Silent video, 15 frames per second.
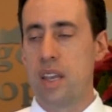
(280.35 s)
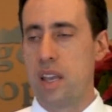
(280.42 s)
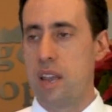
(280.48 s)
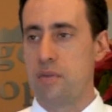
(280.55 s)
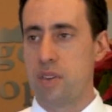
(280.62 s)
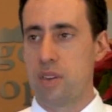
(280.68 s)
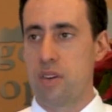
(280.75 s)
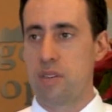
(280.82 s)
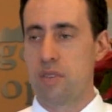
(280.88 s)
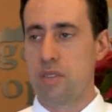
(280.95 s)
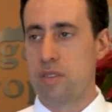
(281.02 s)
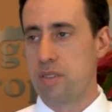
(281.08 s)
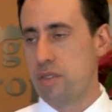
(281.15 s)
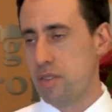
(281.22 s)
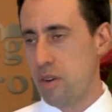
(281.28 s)
if you
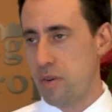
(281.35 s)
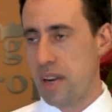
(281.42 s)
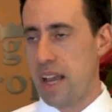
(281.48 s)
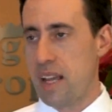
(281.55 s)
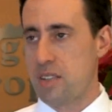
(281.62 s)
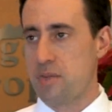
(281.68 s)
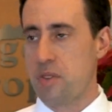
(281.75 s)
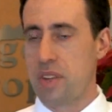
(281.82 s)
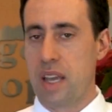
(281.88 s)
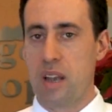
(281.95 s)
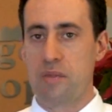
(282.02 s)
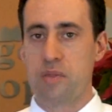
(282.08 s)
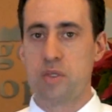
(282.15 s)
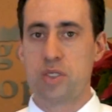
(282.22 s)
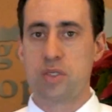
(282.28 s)
don't know what to ask for at the
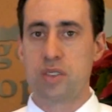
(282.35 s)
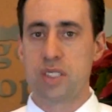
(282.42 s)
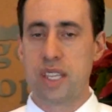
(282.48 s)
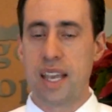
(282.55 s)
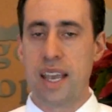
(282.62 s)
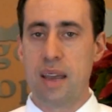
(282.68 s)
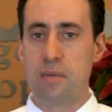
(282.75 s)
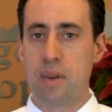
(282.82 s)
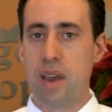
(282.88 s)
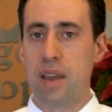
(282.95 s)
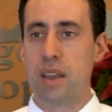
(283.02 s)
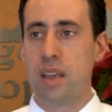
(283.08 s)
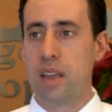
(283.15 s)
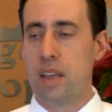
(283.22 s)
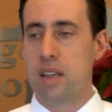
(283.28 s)
health food store, say, hey, my
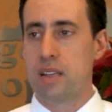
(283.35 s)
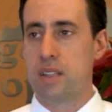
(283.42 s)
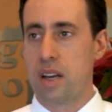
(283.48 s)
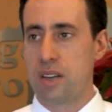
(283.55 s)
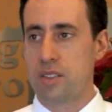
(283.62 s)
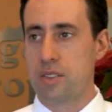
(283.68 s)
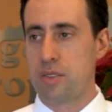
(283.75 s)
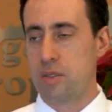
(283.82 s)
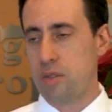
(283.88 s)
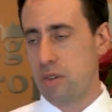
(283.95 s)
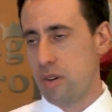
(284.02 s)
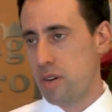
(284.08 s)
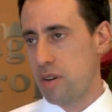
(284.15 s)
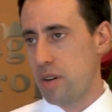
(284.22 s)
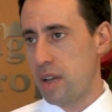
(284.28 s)
doctor
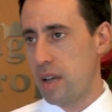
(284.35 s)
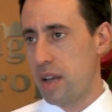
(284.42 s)
or